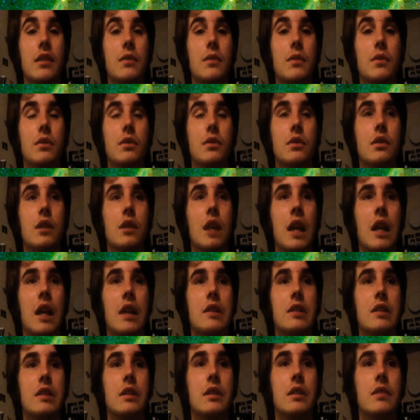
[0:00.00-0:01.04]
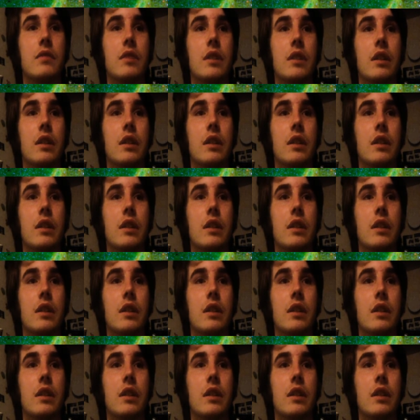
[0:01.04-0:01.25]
was actually